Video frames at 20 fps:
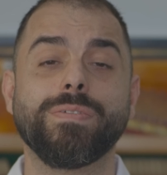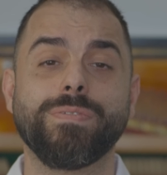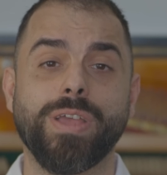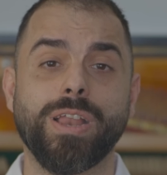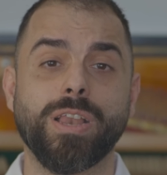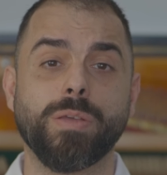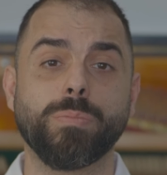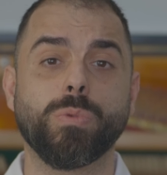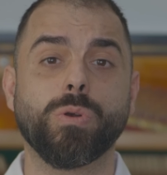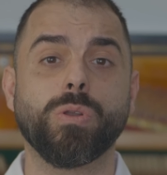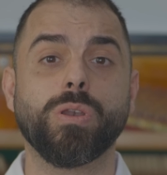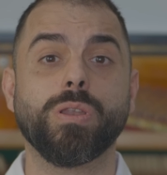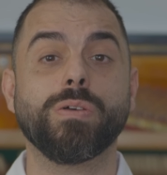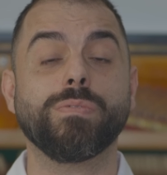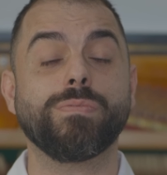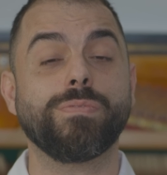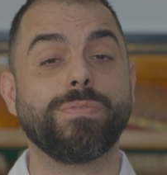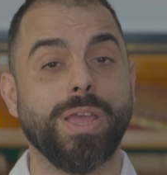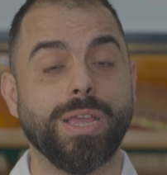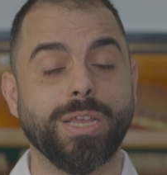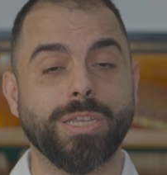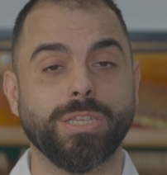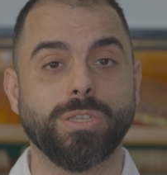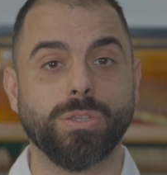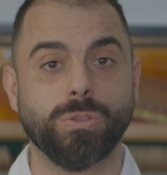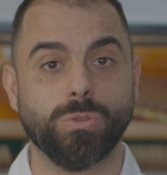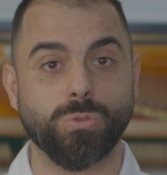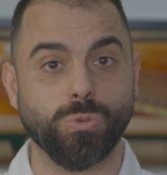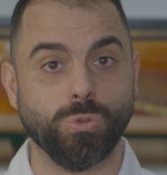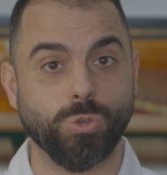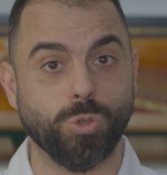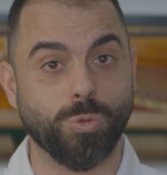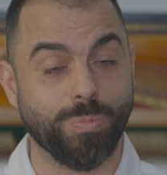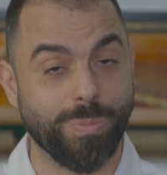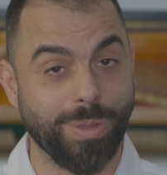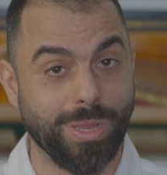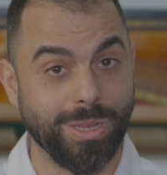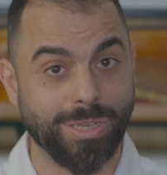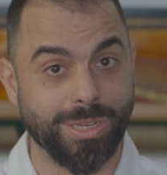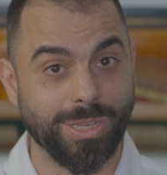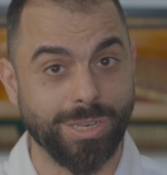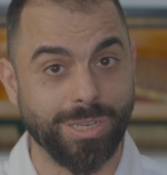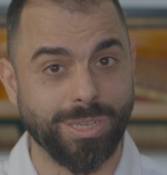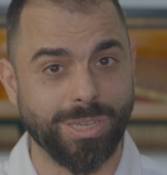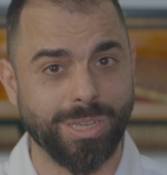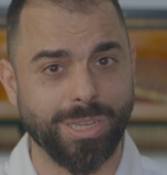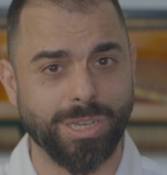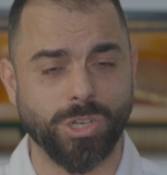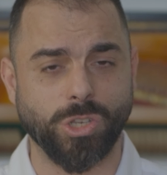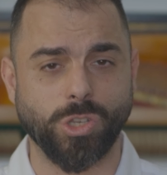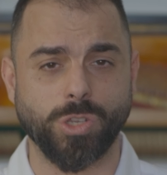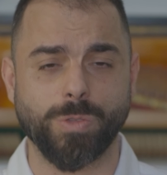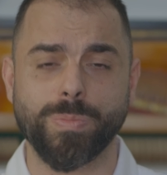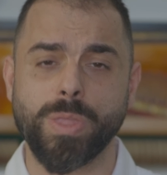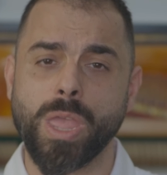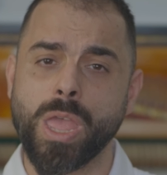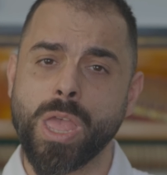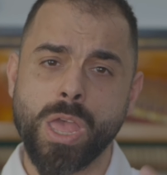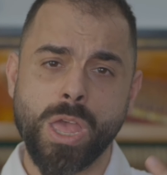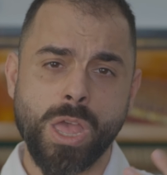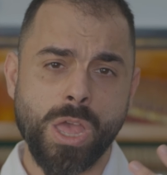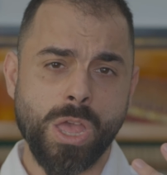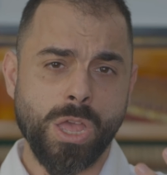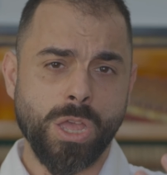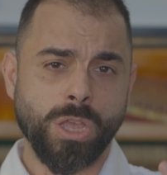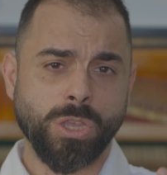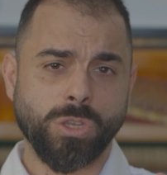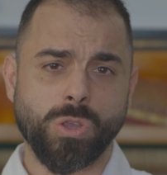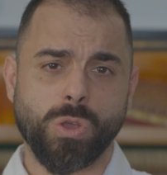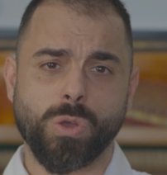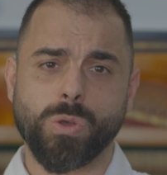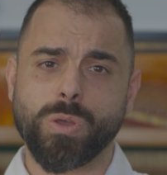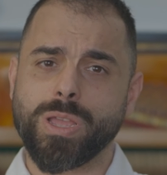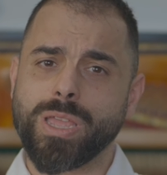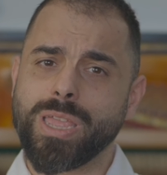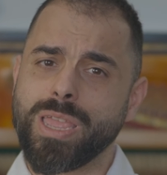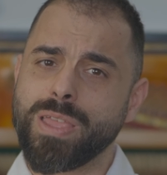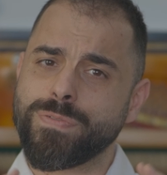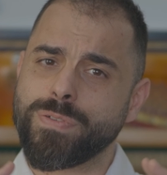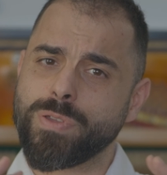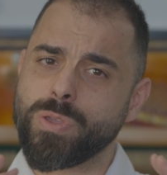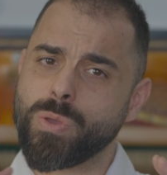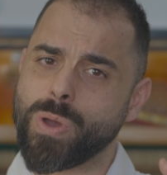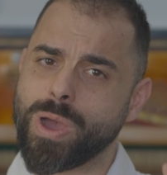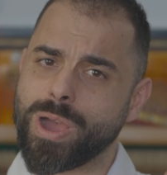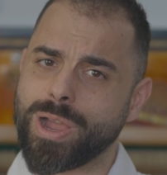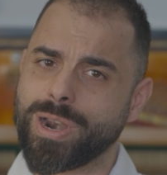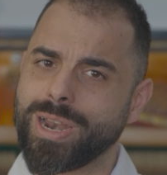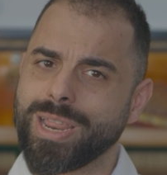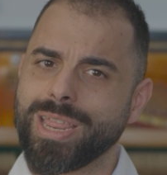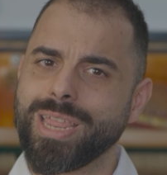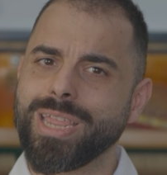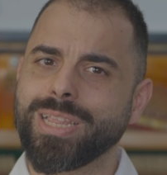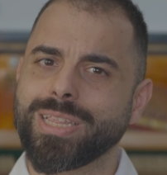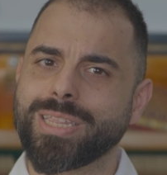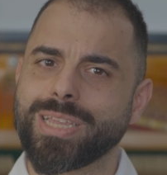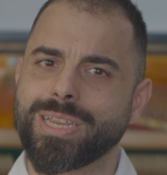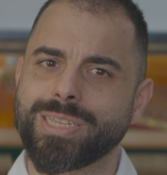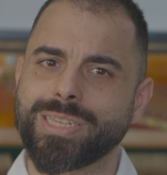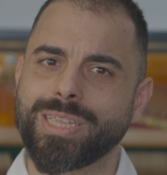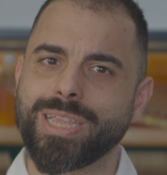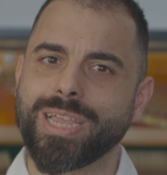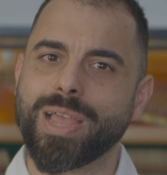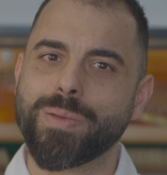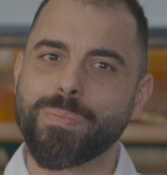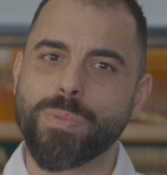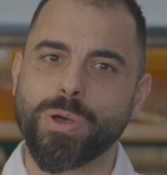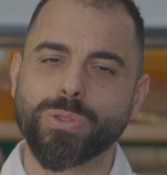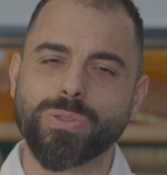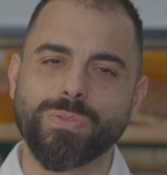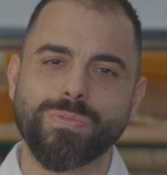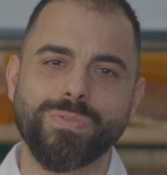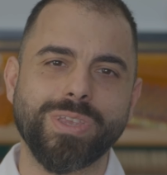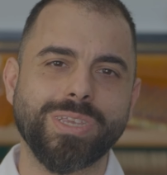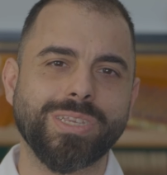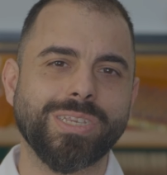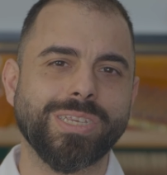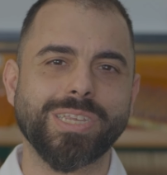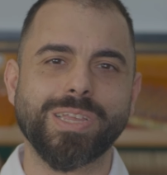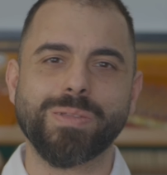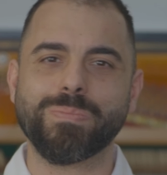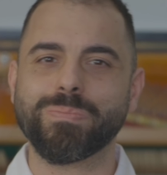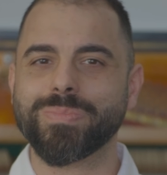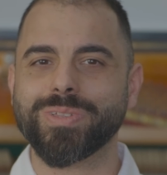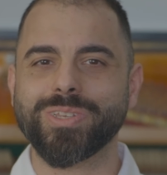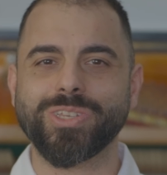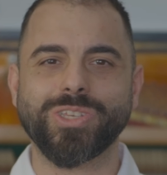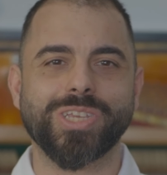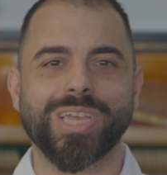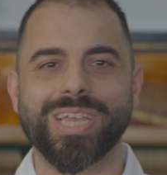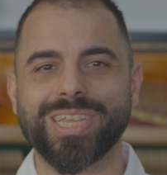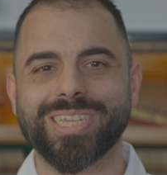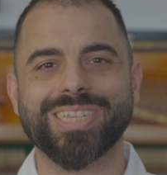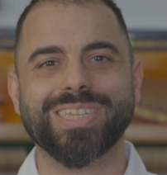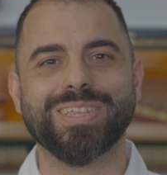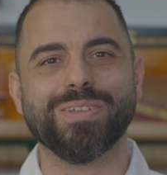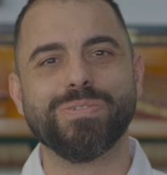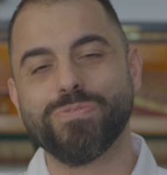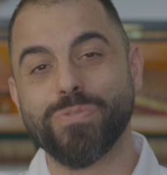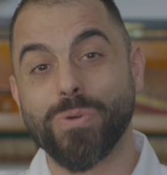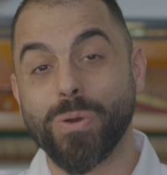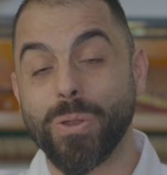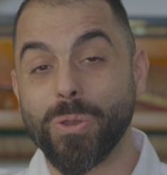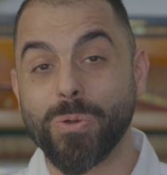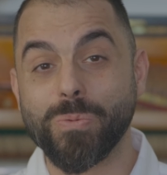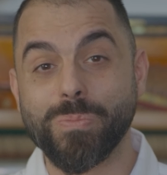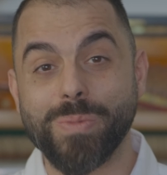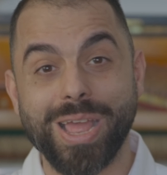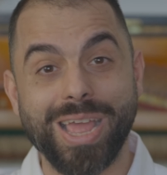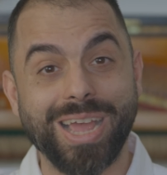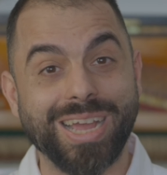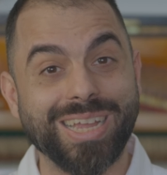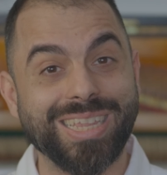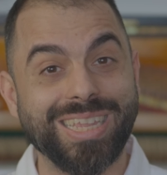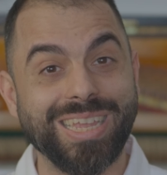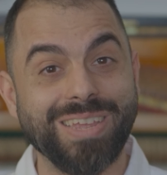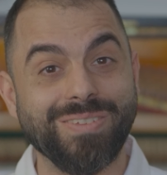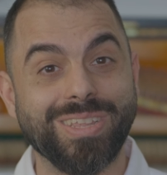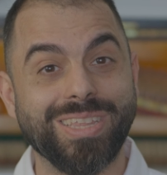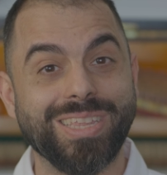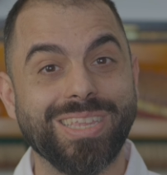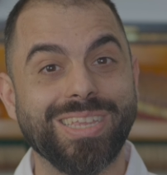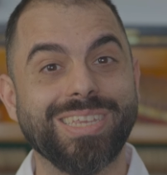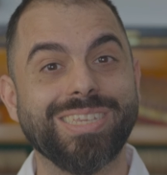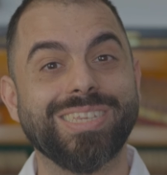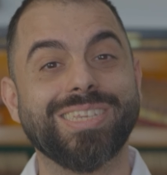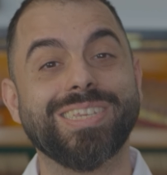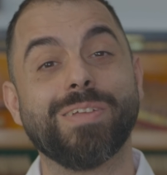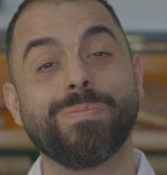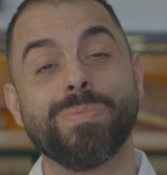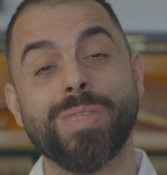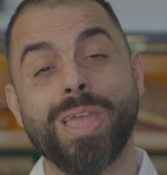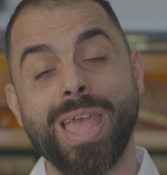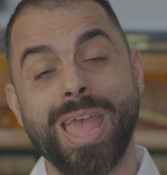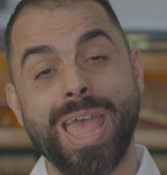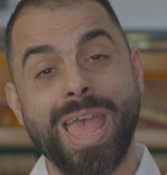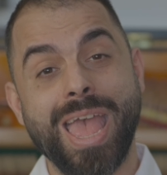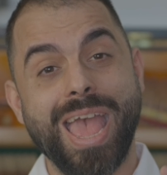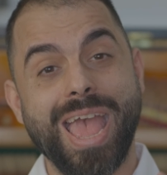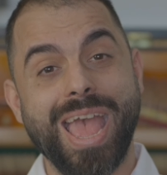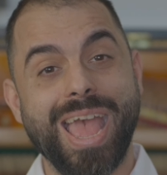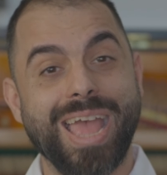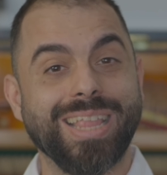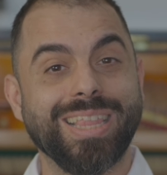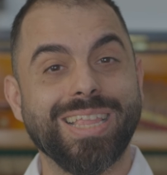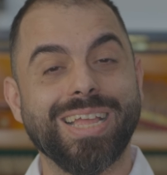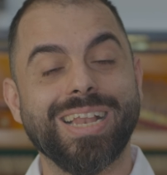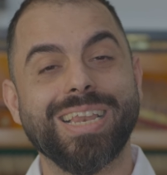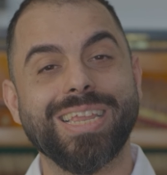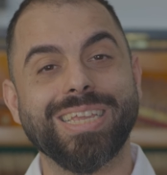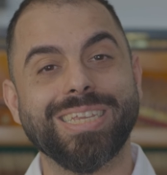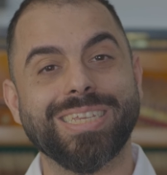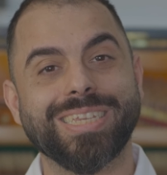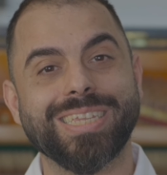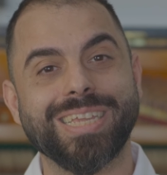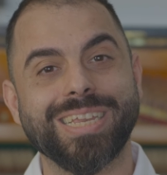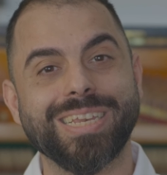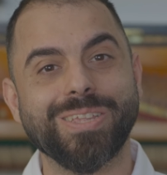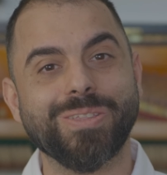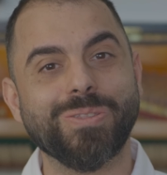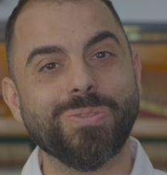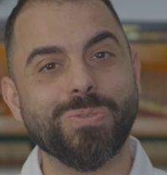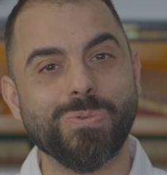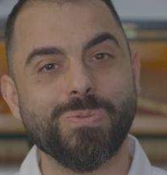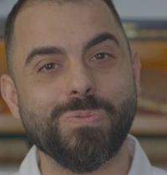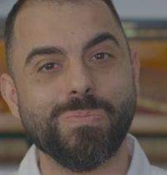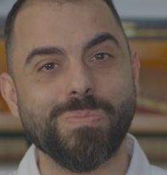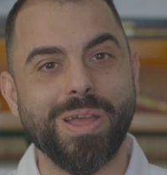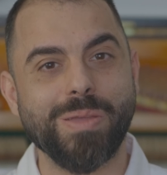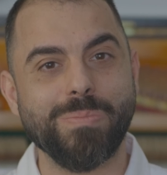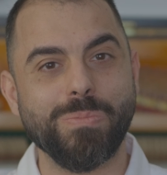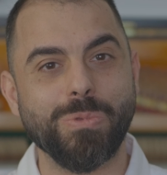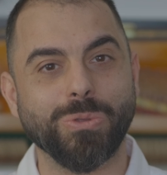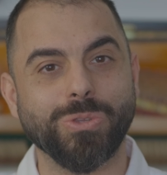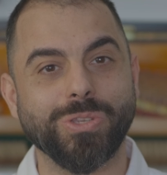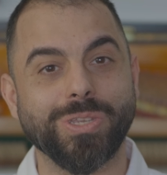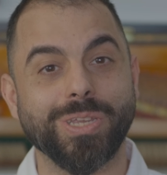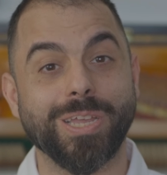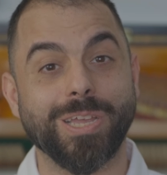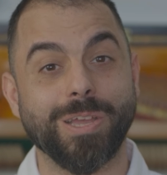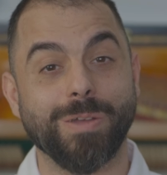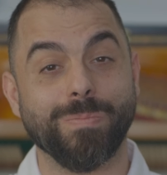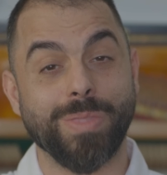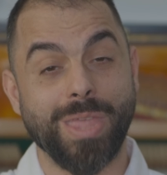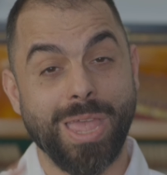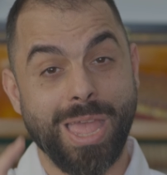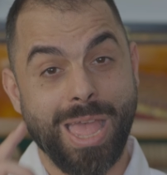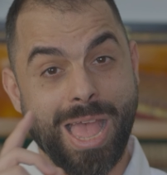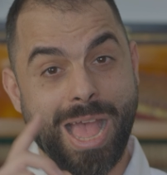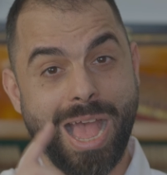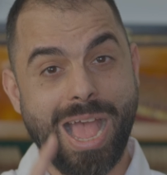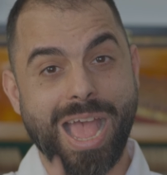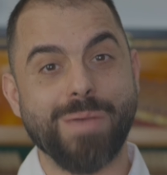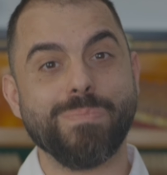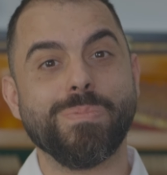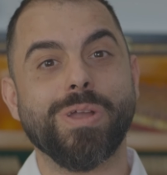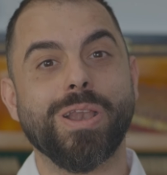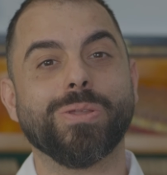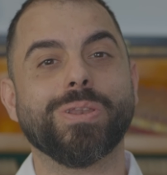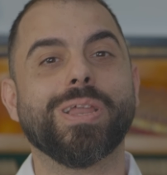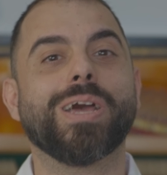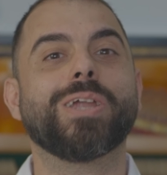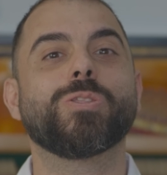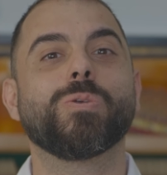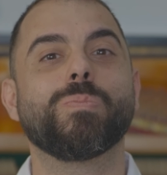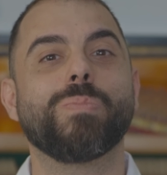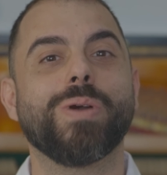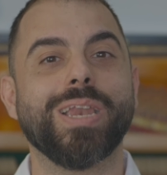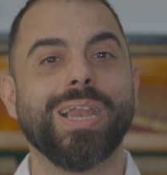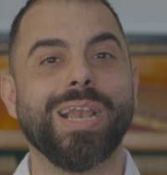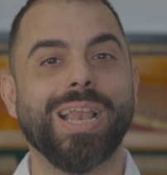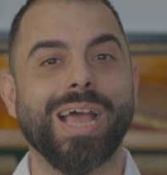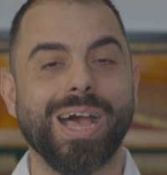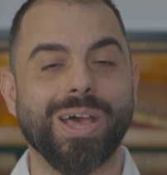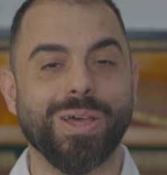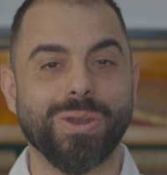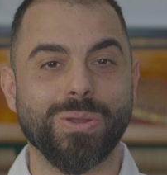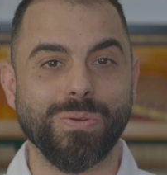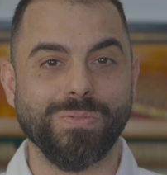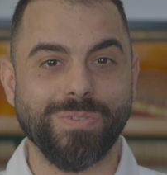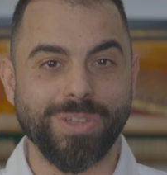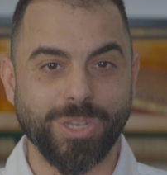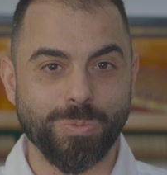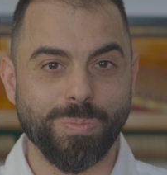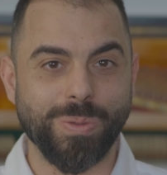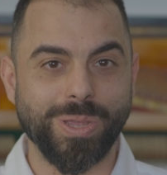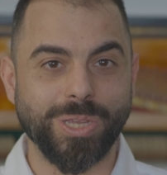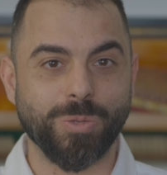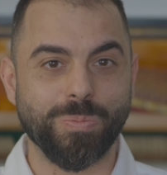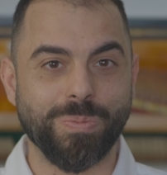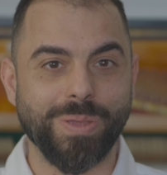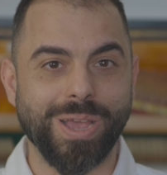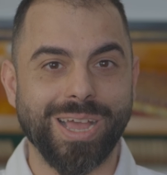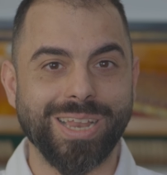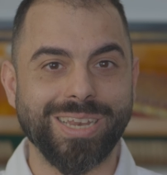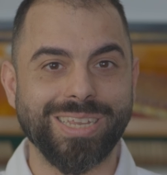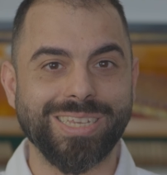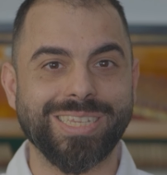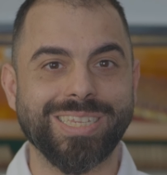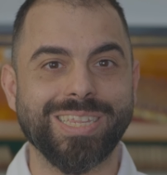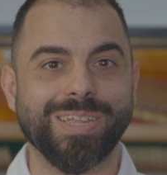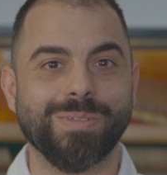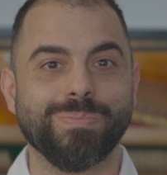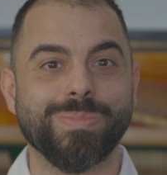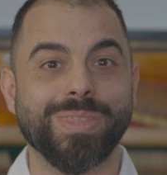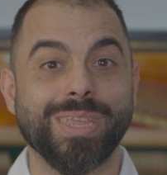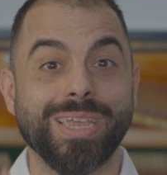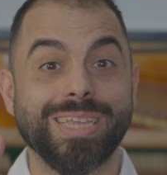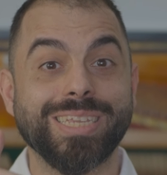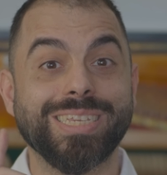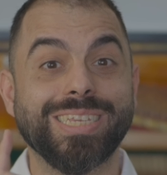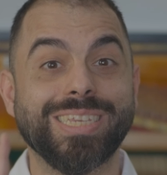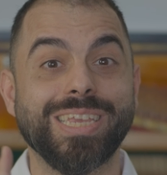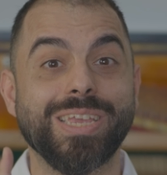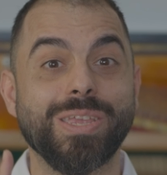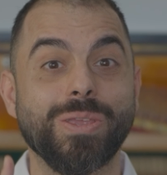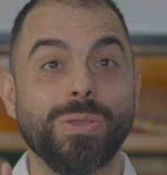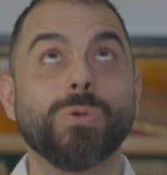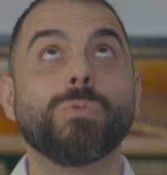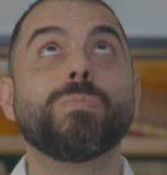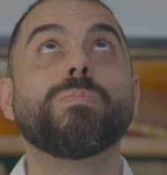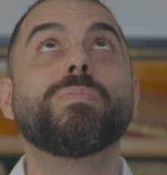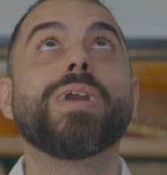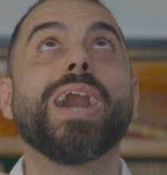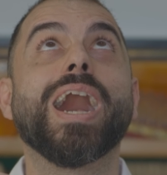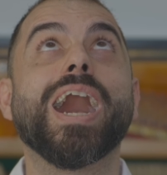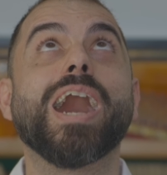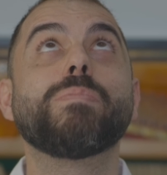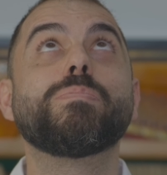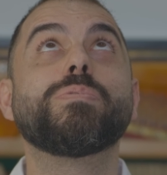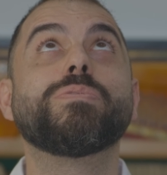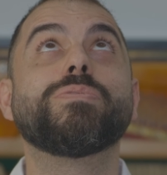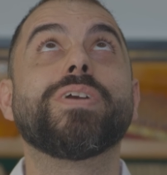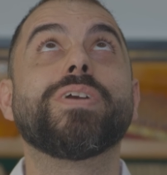available thanks to space research. So, if you are interested about this, just follow my activities and listen to my music. I'm Leonardo Barilaro, the Space Pianist. See you up